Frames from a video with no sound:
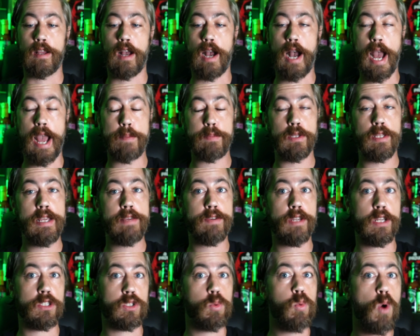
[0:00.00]
I believe
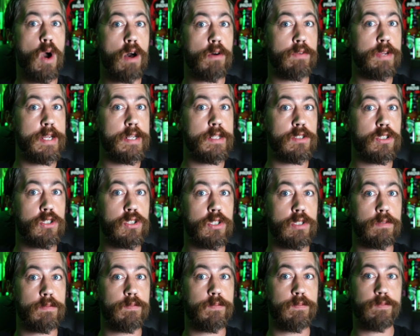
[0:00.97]
in a
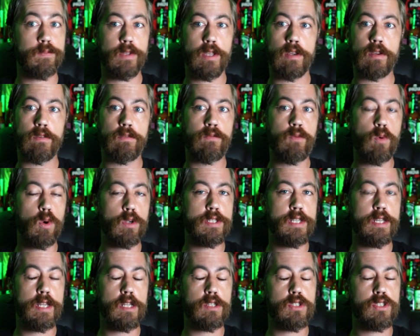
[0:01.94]
12-inch,
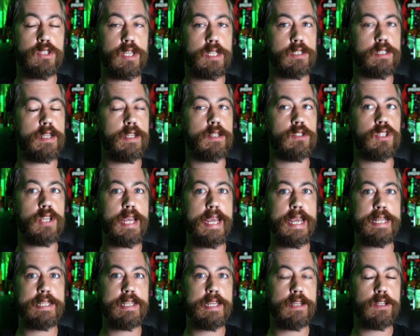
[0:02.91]
14-inch, 16-inch,
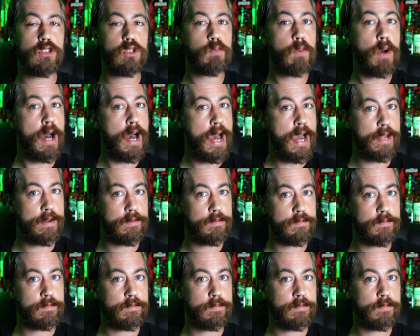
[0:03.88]
18-inch pot
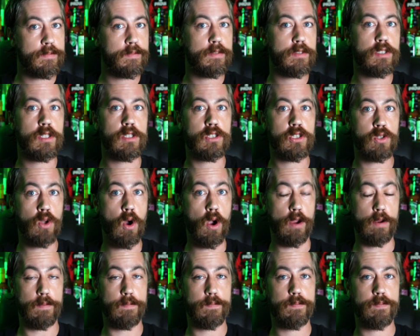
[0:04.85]
to
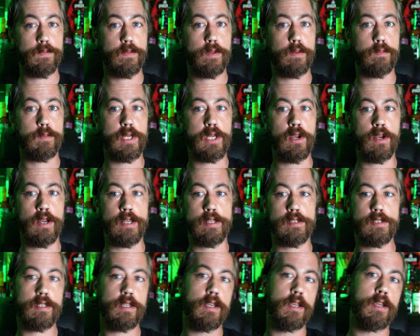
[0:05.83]
start,
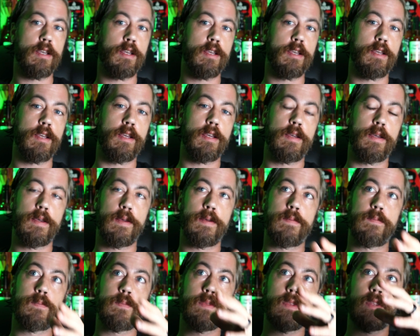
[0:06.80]
because
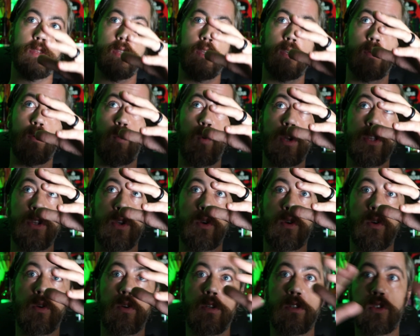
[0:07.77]
when
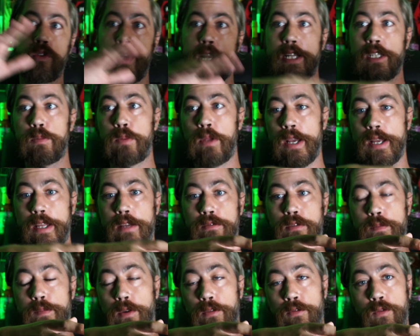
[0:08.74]
you're transplanting
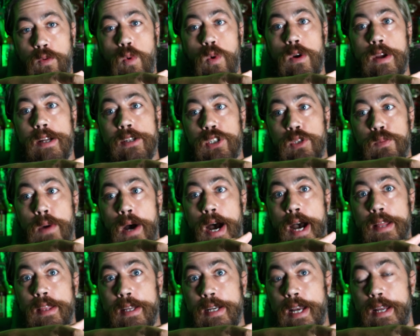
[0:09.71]
from your 4-inch
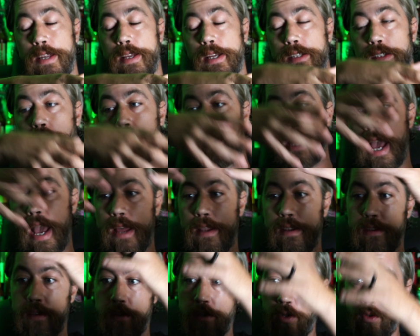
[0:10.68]
pot like I did to
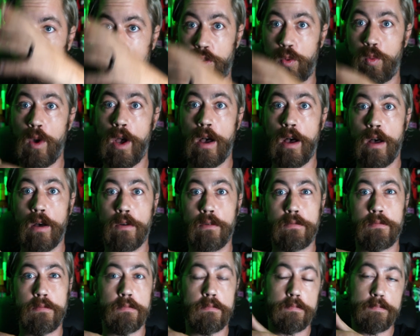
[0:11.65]
that new
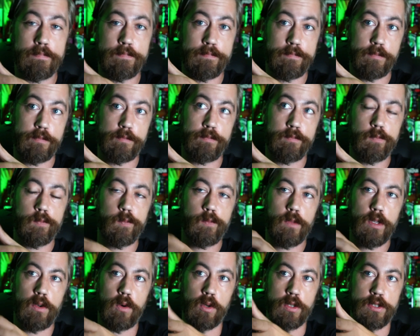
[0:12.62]
12
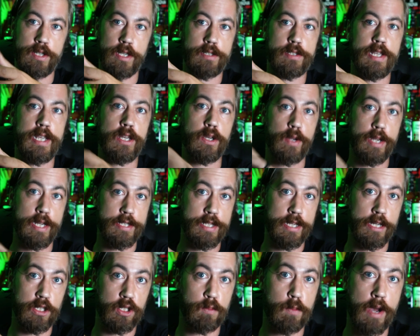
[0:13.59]
or 16 or
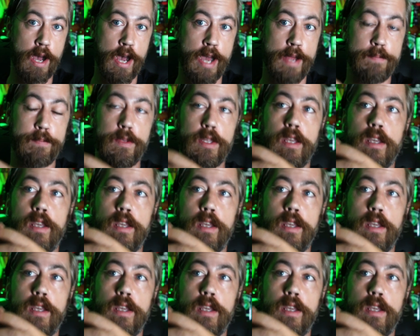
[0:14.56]
18-inch pot,